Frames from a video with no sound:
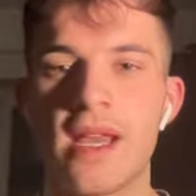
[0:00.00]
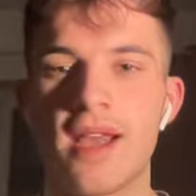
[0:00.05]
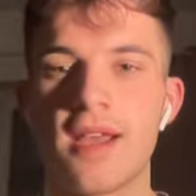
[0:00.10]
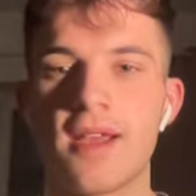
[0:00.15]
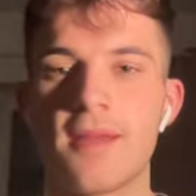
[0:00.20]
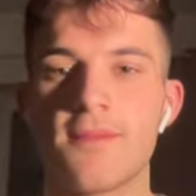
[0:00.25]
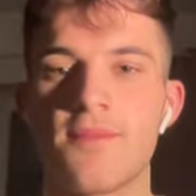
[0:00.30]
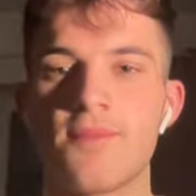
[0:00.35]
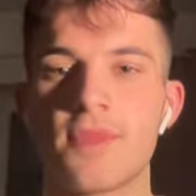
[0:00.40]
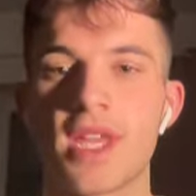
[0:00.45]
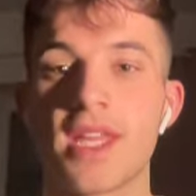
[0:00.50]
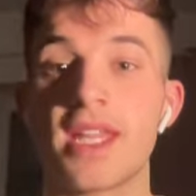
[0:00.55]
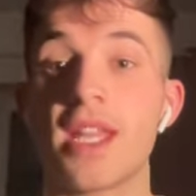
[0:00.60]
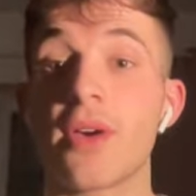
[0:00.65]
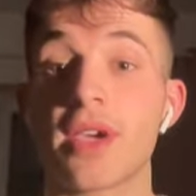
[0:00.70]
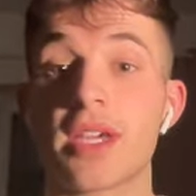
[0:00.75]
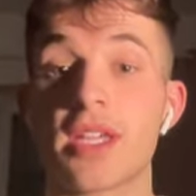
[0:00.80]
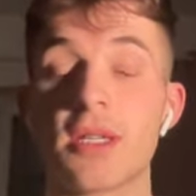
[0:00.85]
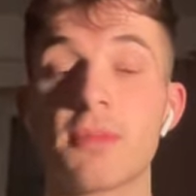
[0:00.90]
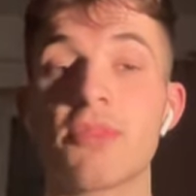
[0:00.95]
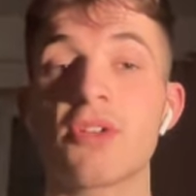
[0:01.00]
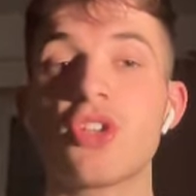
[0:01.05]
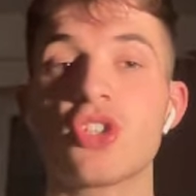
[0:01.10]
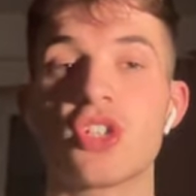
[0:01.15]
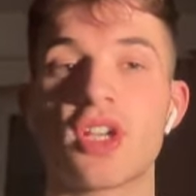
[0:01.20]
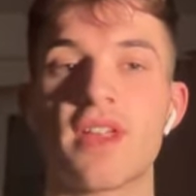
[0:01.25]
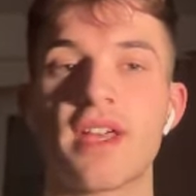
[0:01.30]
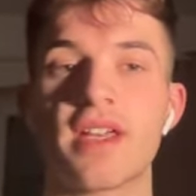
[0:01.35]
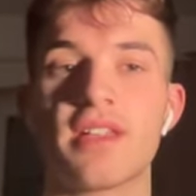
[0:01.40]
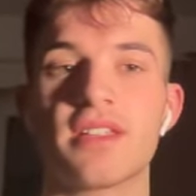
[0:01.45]
And now I can
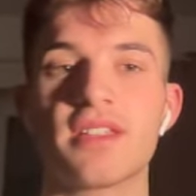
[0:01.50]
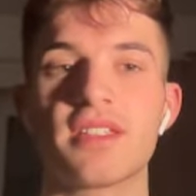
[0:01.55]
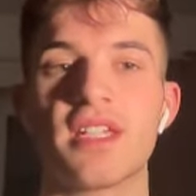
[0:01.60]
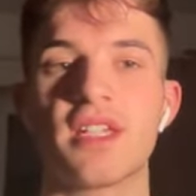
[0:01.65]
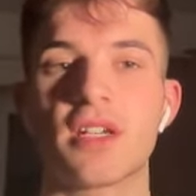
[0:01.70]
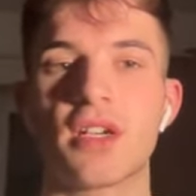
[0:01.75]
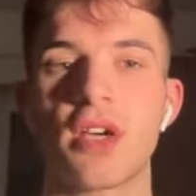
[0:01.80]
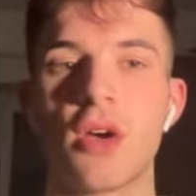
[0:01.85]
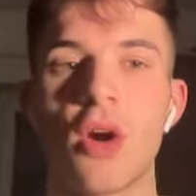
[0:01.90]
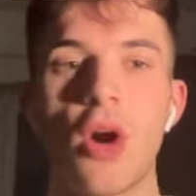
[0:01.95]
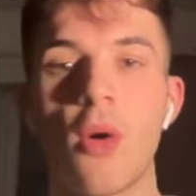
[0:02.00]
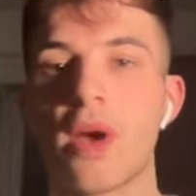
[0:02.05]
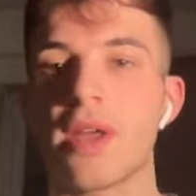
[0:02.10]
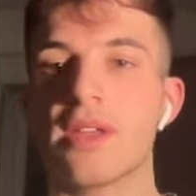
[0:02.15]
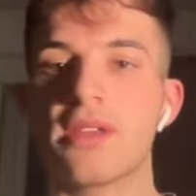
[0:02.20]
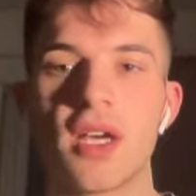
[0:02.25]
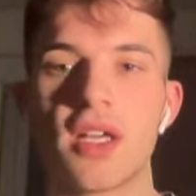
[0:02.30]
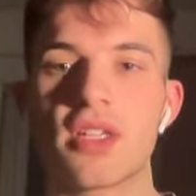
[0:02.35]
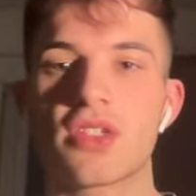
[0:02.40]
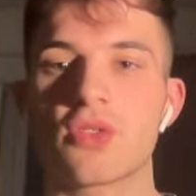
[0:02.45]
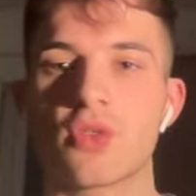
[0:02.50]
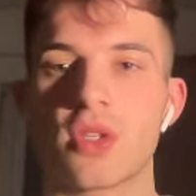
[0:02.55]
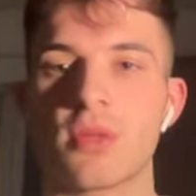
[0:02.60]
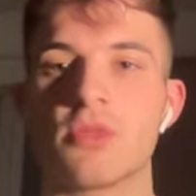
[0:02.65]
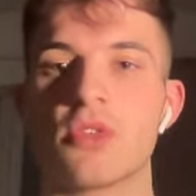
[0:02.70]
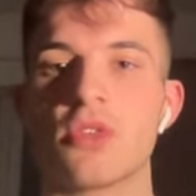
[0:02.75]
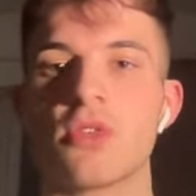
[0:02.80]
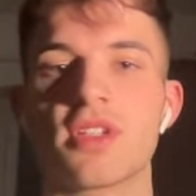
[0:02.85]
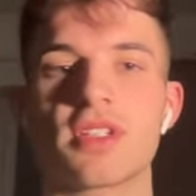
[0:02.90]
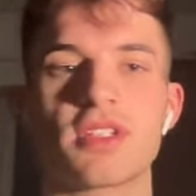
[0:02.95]
appreciate that and see and go, oh, I saw them
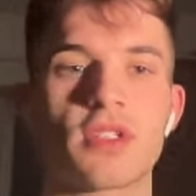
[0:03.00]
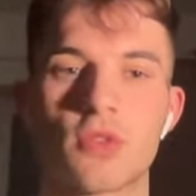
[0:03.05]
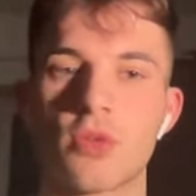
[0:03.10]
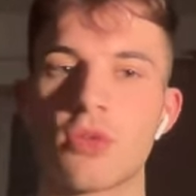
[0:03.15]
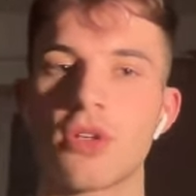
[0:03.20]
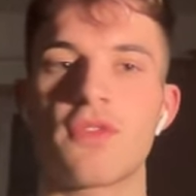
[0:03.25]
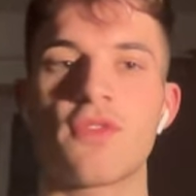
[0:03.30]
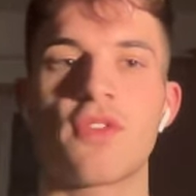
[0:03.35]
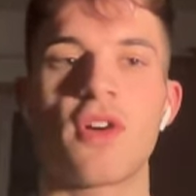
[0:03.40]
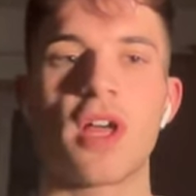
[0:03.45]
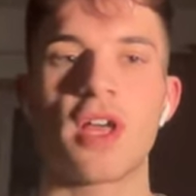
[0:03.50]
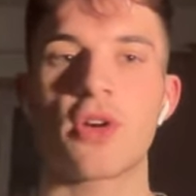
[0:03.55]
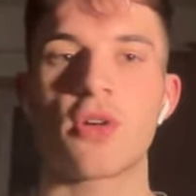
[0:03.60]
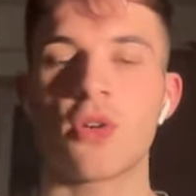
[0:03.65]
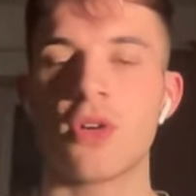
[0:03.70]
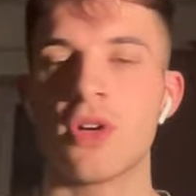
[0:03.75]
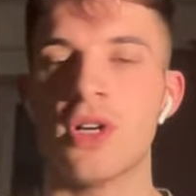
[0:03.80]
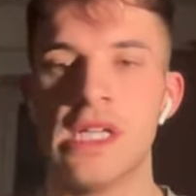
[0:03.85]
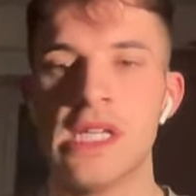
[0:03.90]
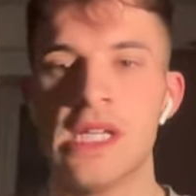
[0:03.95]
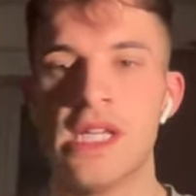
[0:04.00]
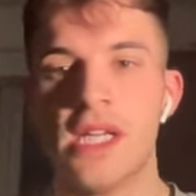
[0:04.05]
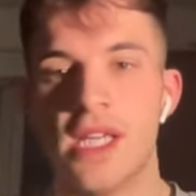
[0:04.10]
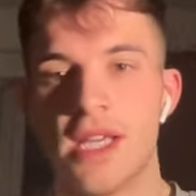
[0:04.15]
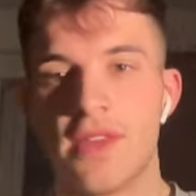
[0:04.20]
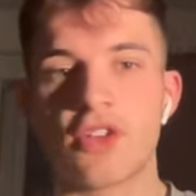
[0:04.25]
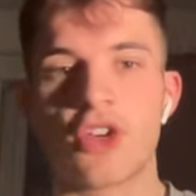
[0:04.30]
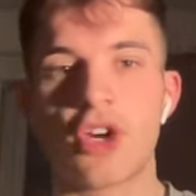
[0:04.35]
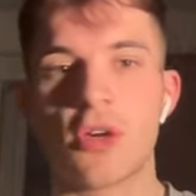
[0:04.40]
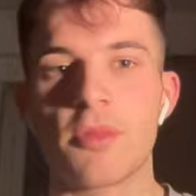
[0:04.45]
do this in qualifying or
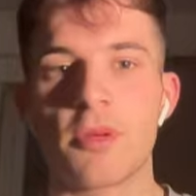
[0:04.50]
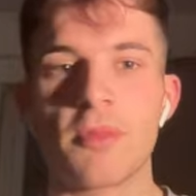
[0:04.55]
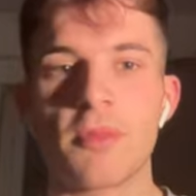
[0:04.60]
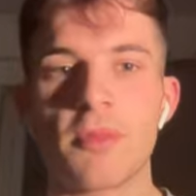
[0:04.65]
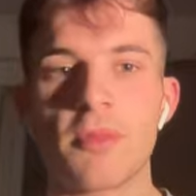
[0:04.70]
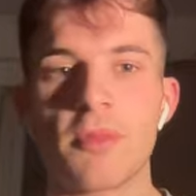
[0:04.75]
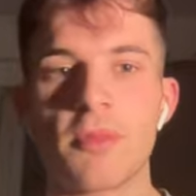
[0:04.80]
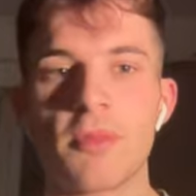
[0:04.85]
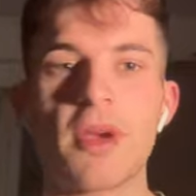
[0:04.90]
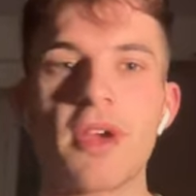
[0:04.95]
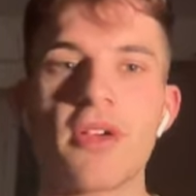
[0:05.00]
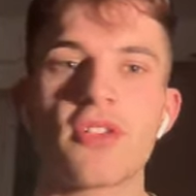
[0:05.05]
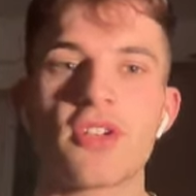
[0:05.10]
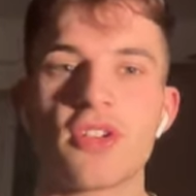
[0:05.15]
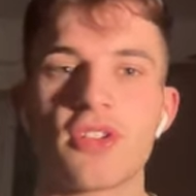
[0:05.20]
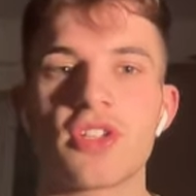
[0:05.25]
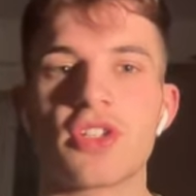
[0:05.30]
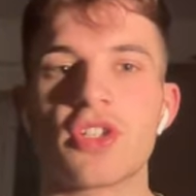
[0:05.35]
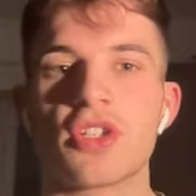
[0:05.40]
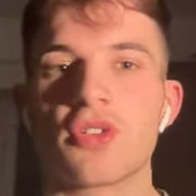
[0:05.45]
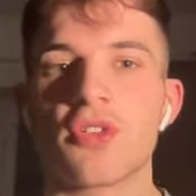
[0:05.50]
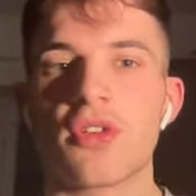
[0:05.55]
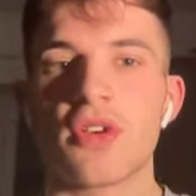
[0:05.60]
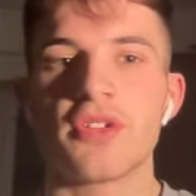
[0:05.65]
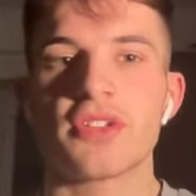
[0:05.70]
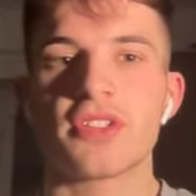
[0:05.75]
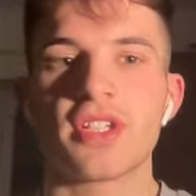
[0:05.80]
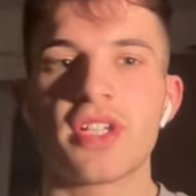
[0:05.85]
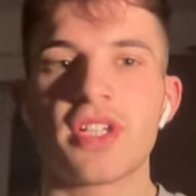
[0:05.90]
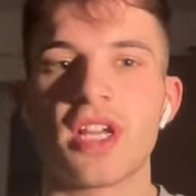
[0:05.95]
in the Copa America at the
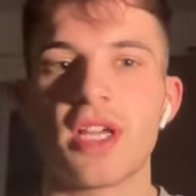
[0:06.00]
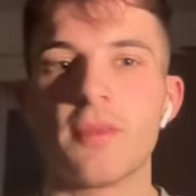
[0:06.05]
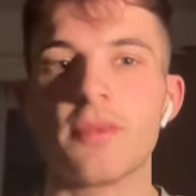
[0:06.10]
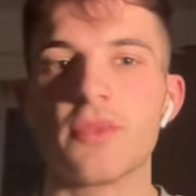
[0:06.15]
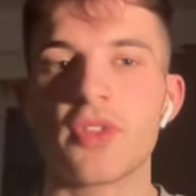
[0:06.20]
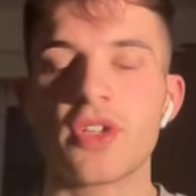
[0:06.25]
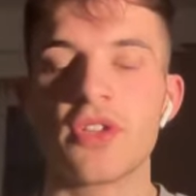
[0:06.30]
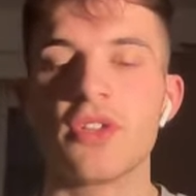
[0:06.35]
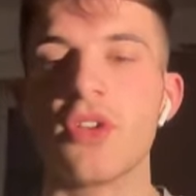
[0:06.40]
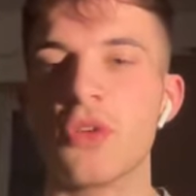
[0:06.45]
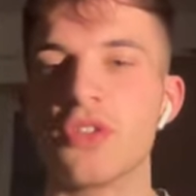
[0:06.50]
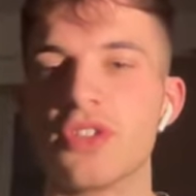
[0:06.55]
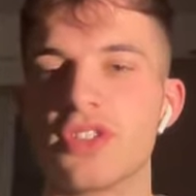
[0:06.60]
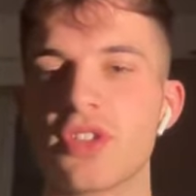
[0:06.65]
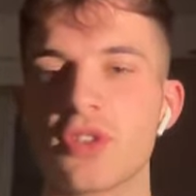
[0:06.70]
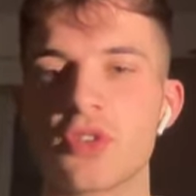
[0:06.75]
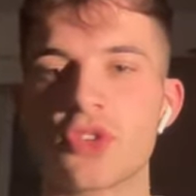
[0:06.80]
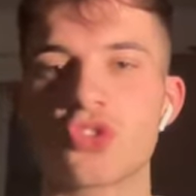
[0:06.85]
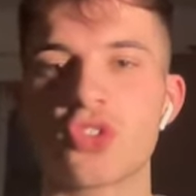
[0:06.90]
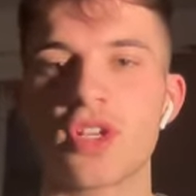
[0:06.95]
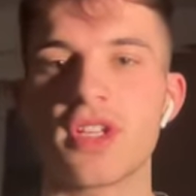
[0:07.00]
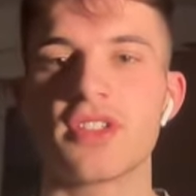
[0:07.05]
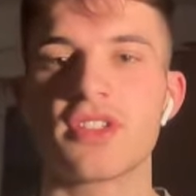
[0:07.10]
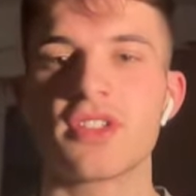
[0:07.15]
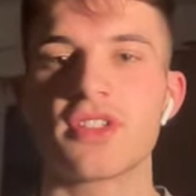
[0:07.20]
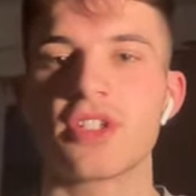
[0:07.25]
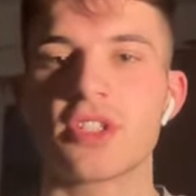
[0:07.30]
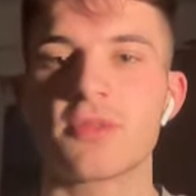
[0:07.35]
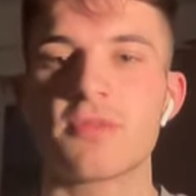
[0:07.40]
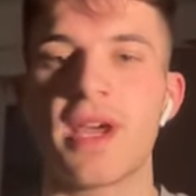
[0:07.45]
Euros. And you notice those
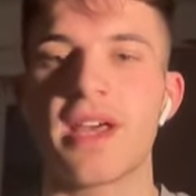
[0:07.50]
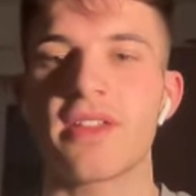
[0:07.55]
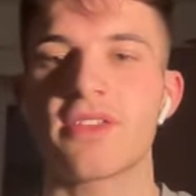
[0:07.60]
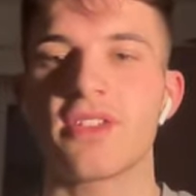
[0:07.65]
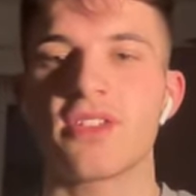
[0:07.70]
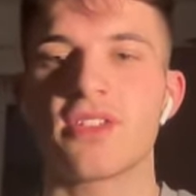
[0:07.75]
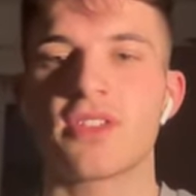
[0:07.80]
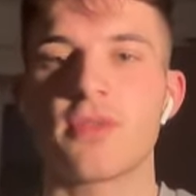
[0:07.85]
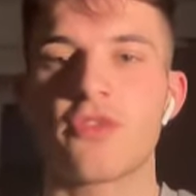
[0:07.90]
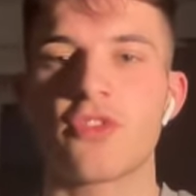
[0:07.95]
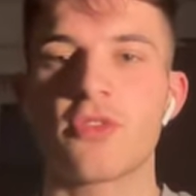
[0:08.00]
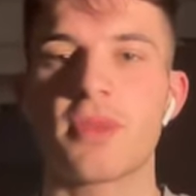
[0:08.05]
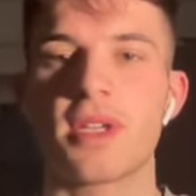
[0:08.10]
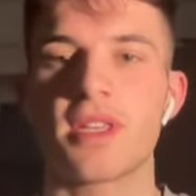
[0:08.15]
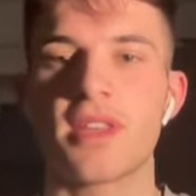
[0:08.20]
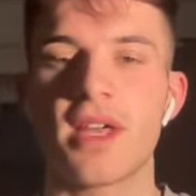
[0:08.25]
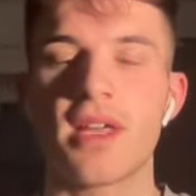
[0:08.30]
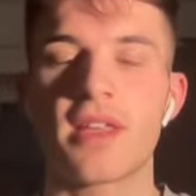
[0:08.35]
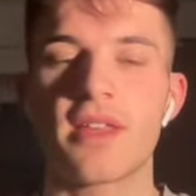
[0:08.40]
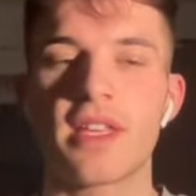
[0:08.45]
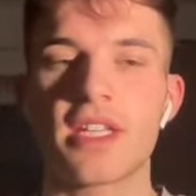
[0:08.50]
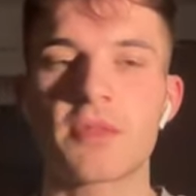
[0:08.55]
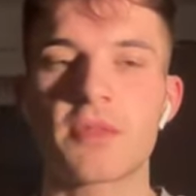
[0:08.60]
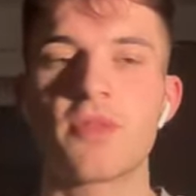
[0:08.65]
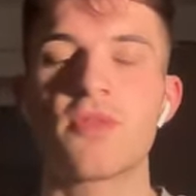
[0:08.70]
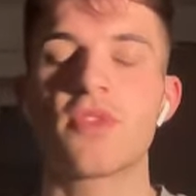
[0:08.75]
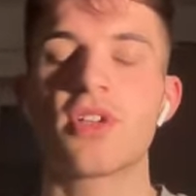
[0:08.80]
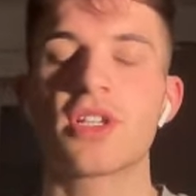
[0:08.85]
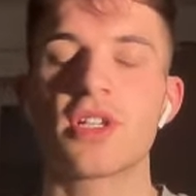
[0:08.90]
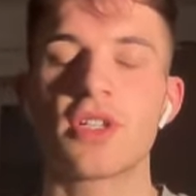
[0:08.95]
trends and those patterns. And for me,
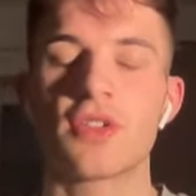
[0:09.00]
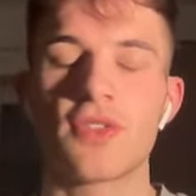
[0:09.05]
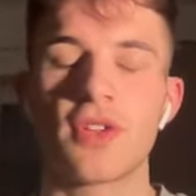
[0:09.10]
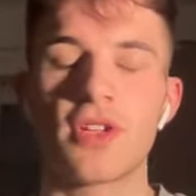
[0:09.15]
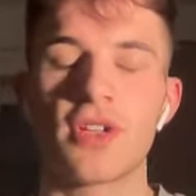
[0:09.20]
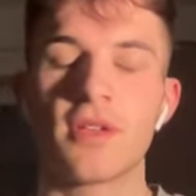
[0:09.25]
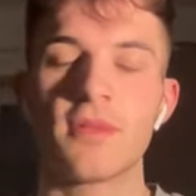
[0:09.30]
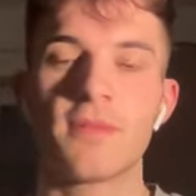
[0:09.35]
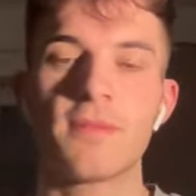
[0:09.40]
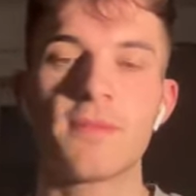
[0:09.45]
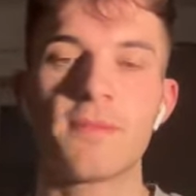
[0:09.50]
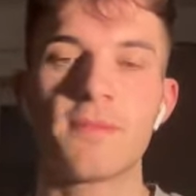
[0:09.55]
that's been really good fun.